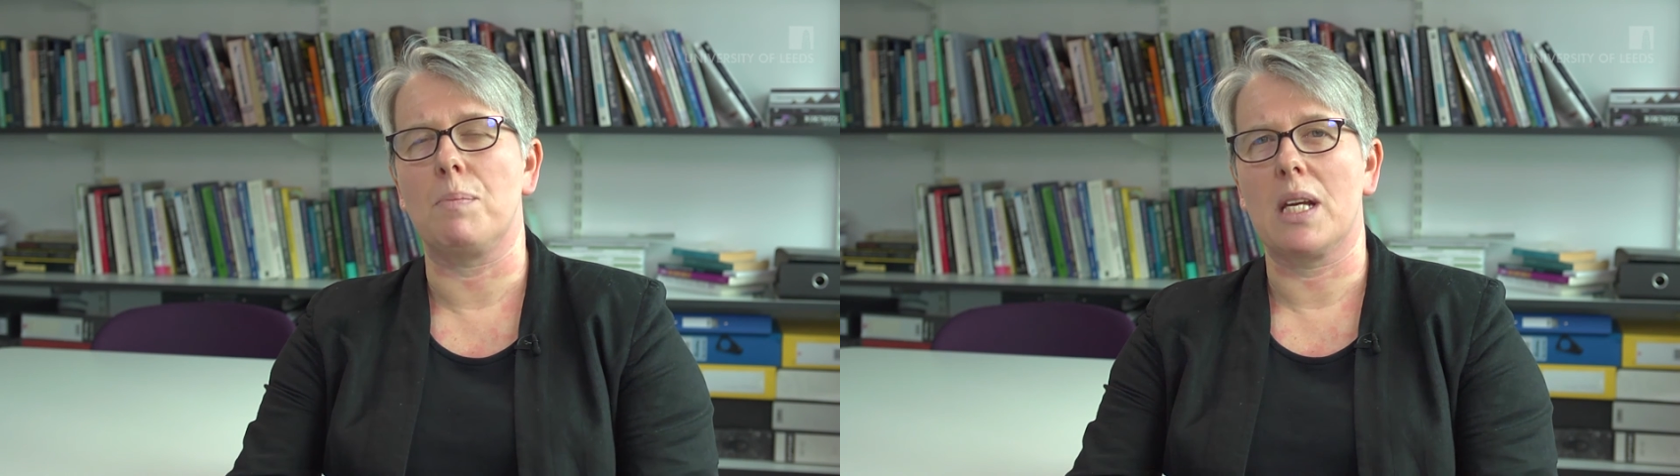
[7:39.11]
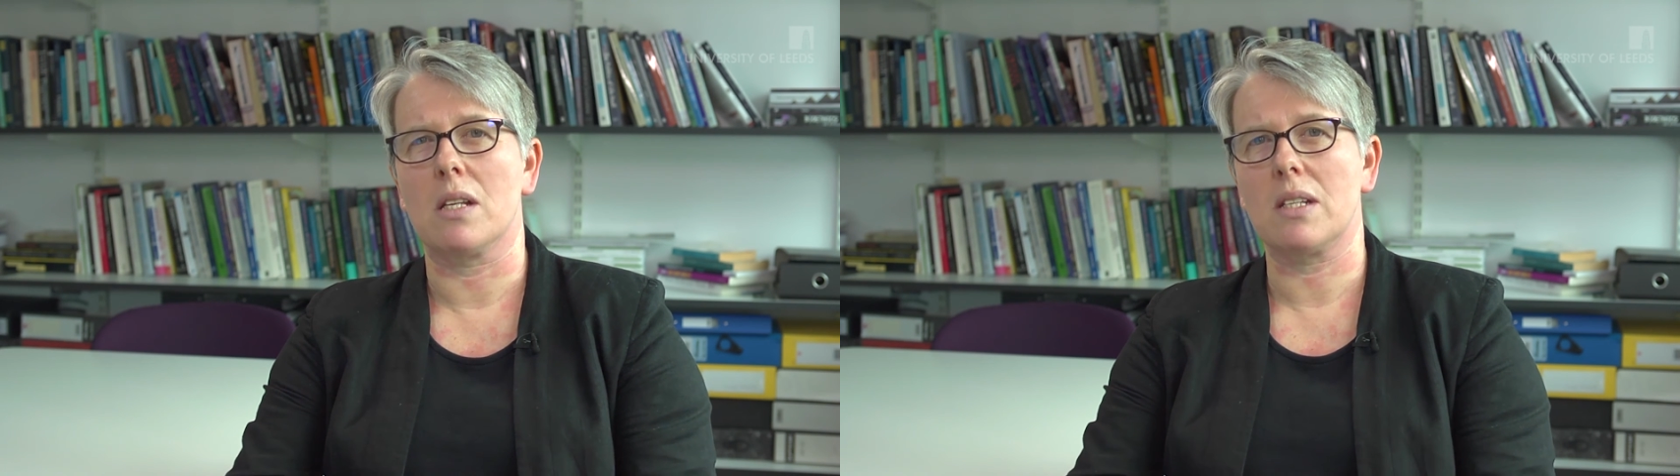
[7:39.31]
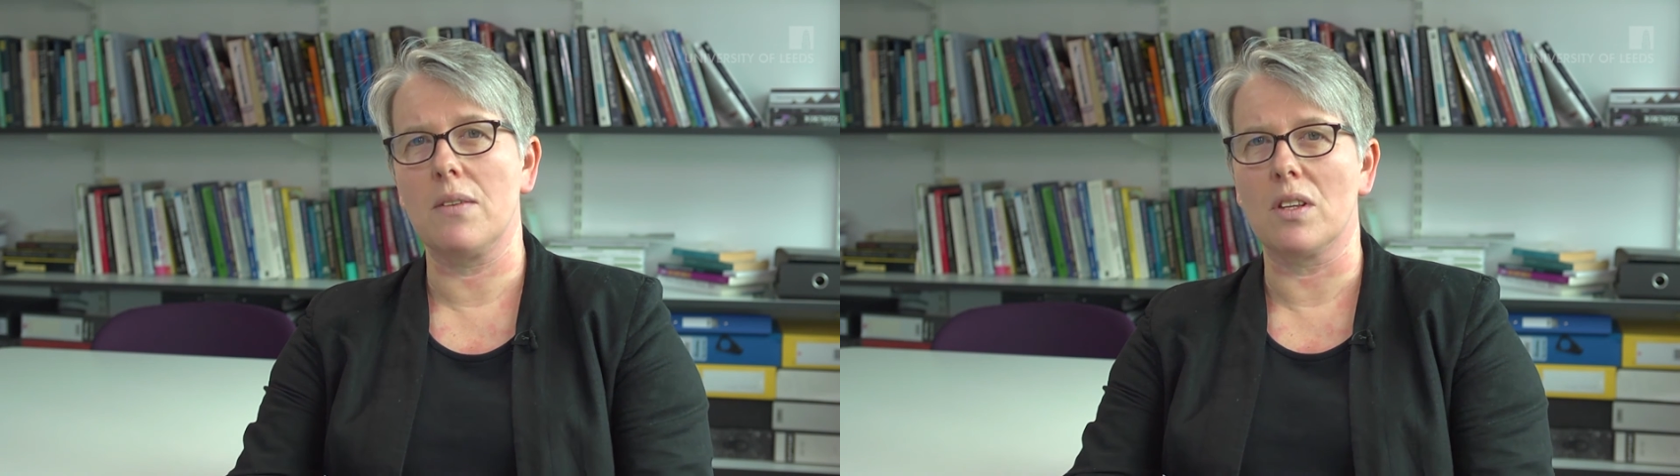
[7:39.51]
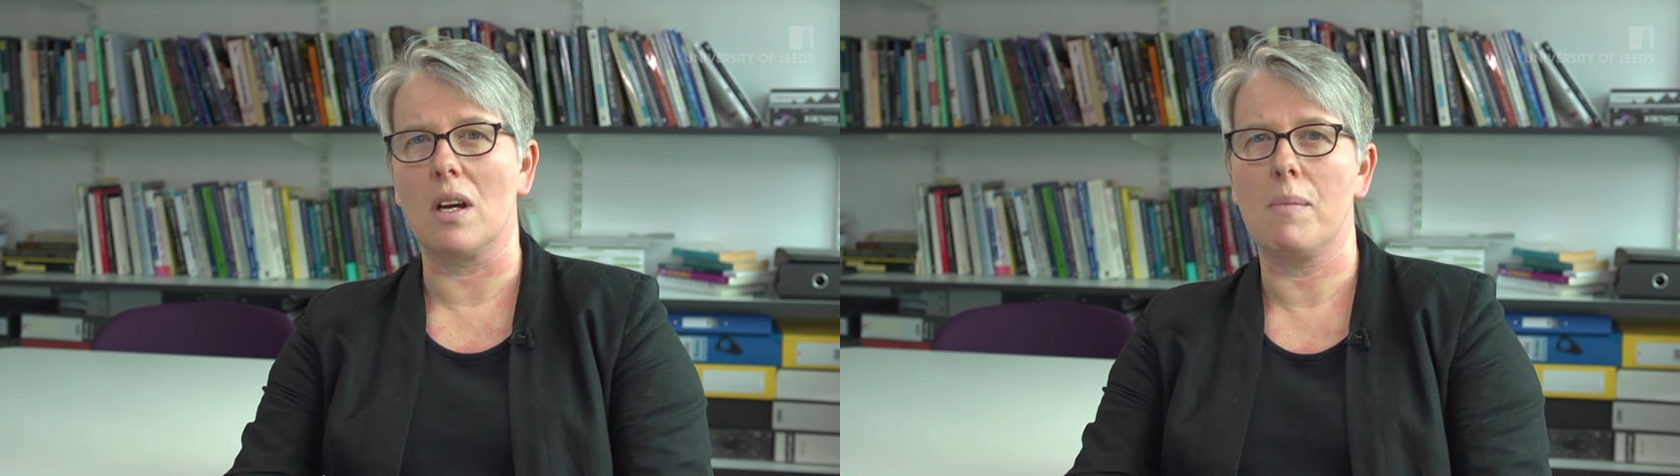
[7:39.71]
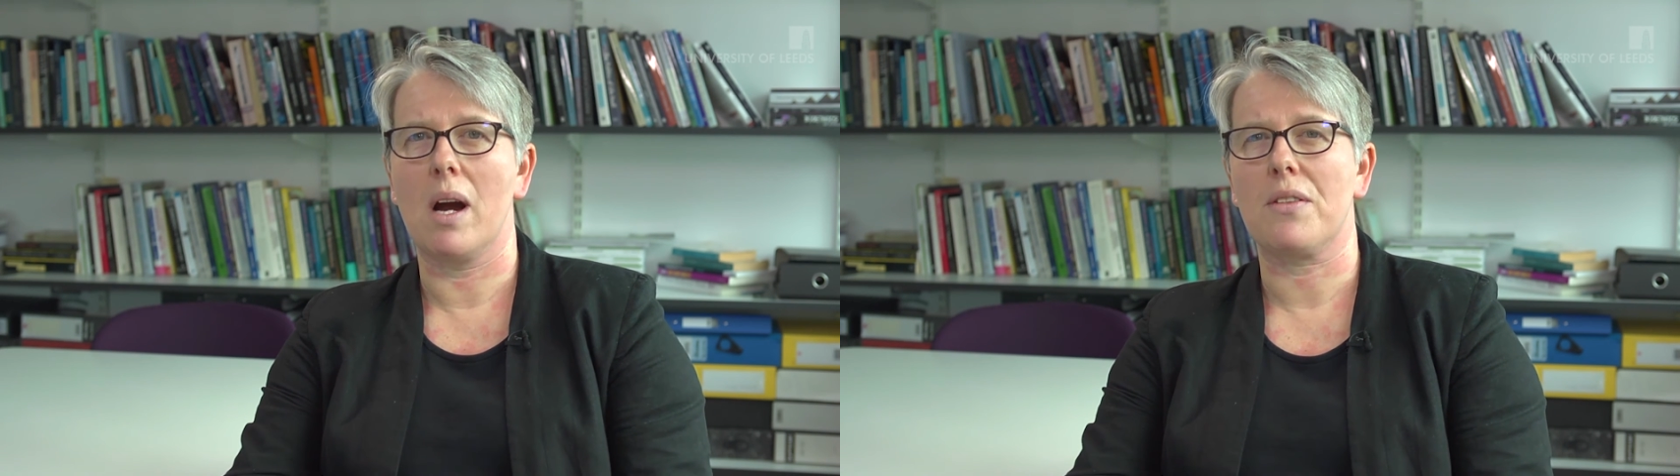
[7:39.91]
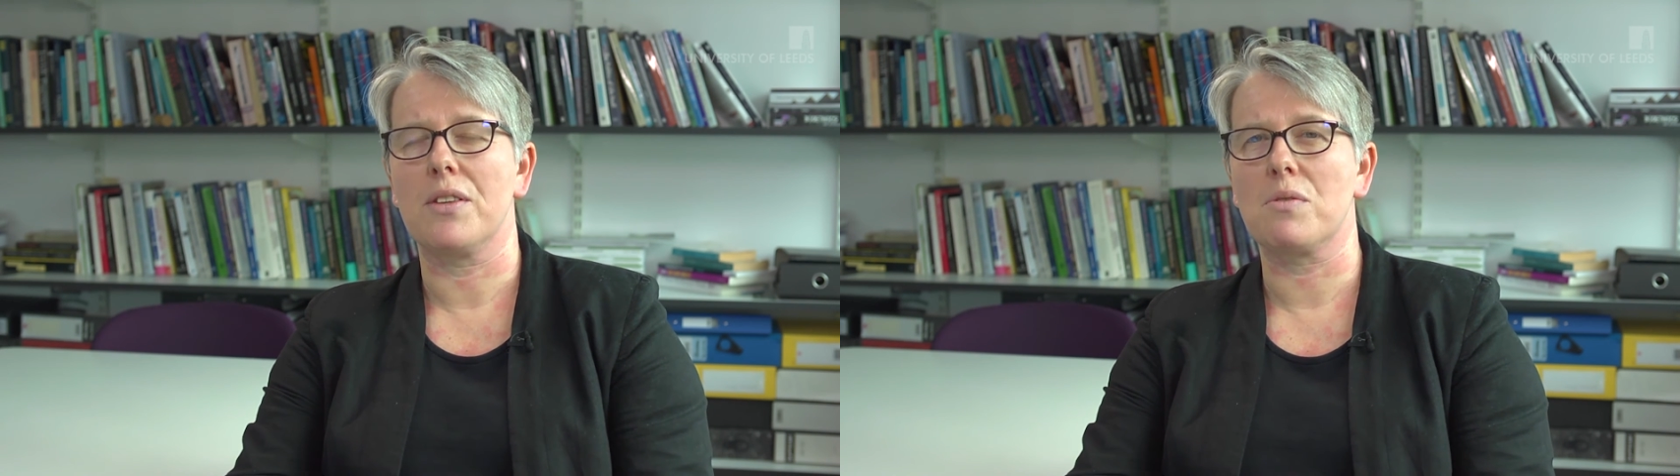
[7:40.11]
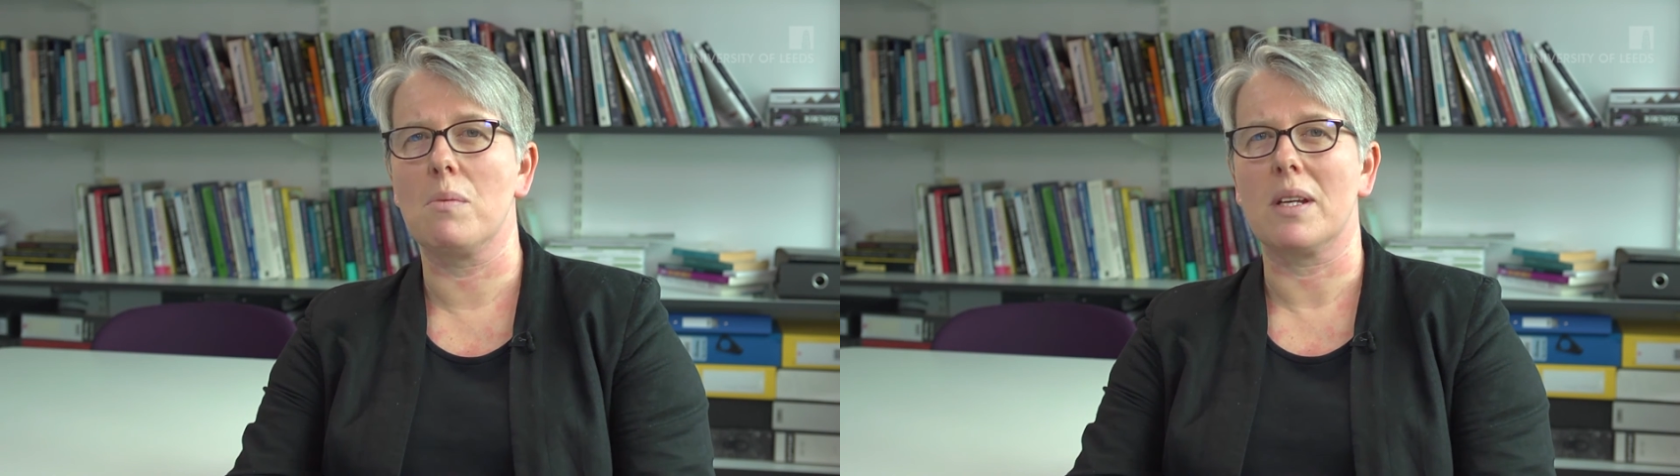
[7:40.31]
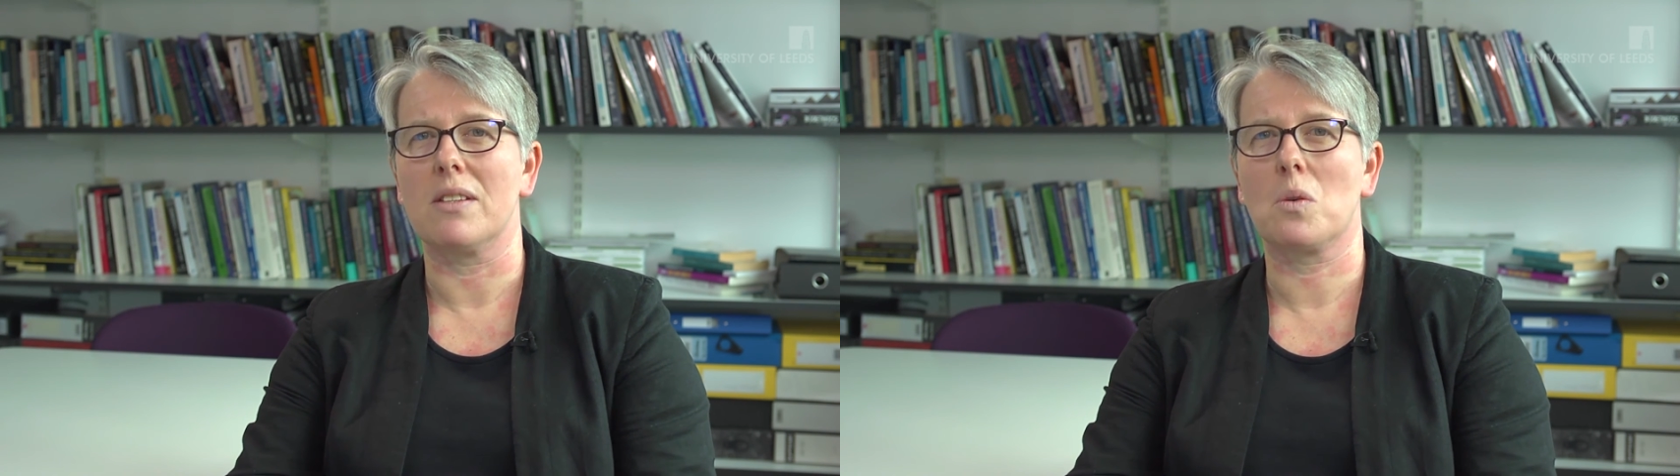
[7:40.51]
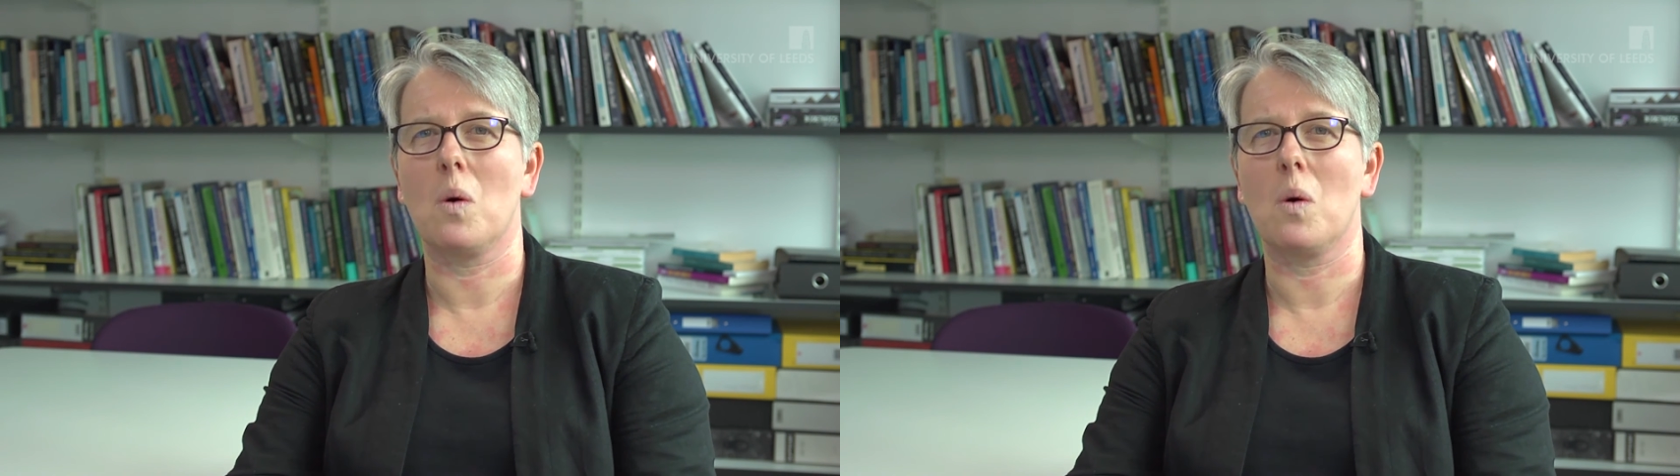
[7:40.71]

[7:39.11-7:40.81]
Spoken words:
because even though marathon swimming is